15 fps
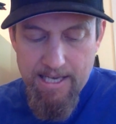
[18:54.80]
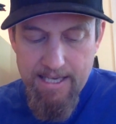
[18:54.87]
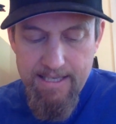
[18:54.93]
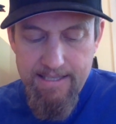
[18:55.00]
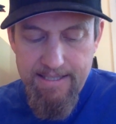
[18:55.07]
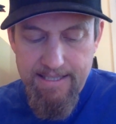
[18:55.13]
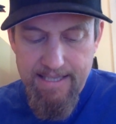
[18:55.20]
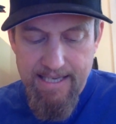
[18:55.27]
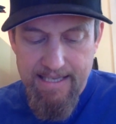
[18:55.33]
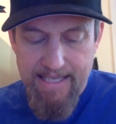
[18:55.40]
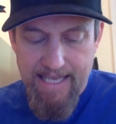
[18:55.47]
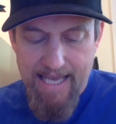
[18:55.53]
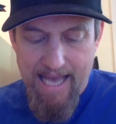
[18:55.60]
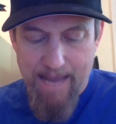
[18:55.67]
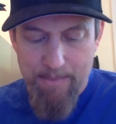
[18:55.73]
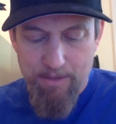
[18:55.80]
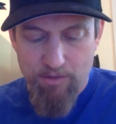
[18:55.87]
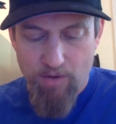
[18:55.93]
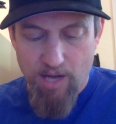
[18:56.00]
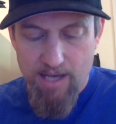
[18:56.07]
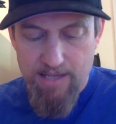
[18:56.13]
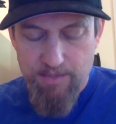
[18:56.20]
Inside the cabin,
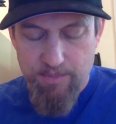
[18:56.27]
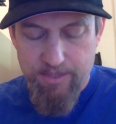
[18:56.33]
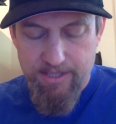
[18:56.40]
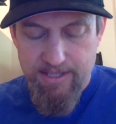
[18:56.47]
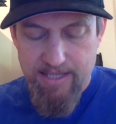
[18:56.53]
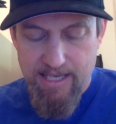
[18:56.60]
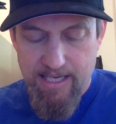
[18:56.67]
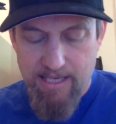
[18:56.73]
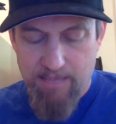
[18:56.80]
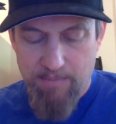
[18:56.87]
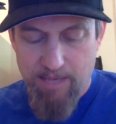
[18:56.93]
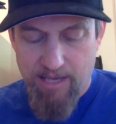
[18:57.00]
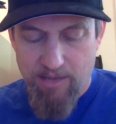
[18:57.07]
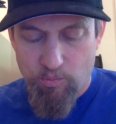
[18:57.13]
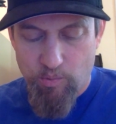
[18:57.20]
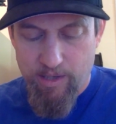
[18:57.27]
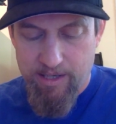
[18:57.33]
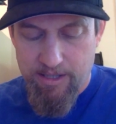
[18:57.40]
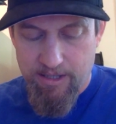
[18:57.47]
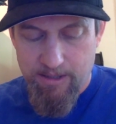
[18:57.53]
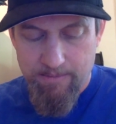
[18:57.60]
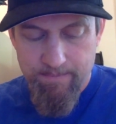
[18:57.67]
Roz was standing by the
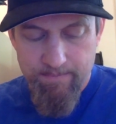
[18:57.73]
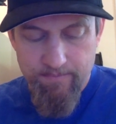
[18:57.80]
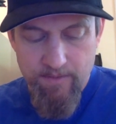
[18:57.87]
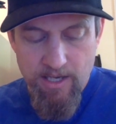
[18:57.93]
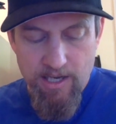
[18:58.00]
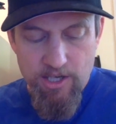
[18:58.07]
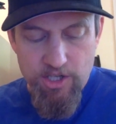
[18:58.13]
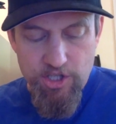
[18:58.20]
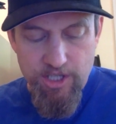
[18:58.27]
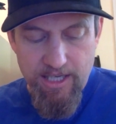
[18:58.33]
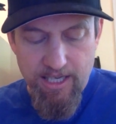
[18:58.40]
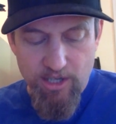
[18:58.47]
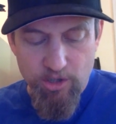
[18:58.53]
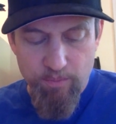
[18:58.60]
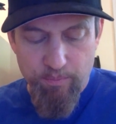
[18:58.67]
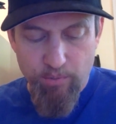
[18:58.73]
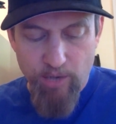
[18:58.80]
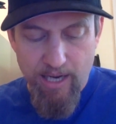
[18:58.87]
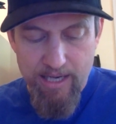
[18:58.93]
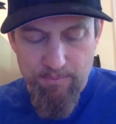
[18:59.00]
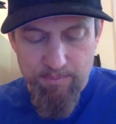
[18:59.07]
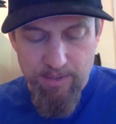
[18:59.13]
window. She held
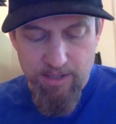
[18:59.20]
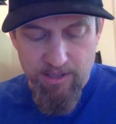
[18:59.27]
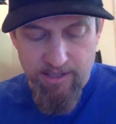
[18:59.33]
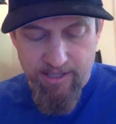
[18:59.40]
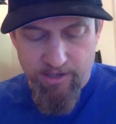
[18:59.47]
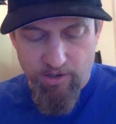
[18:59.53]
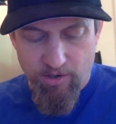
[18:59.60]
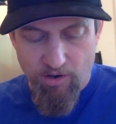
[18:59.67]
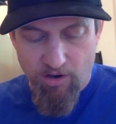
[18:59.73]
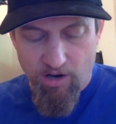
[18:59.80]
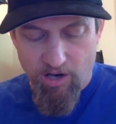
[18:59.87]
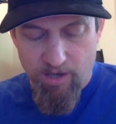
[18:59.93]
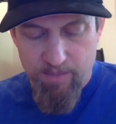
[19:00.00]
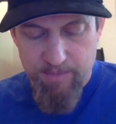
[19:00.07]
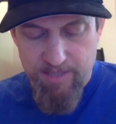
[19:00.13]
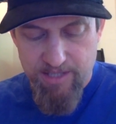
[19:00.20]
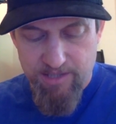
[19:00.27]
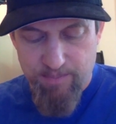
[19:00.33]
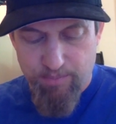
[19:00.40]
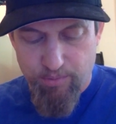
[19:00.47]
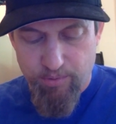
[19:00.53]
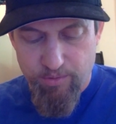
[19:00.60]
Bright Bill in her arms,
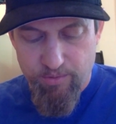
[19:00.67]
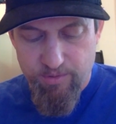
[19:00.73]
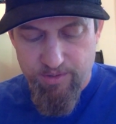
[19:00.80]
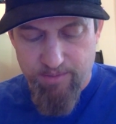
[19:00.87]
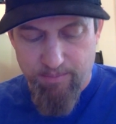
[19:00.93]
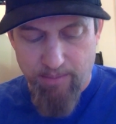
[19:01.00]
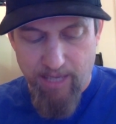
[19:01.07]
his bruised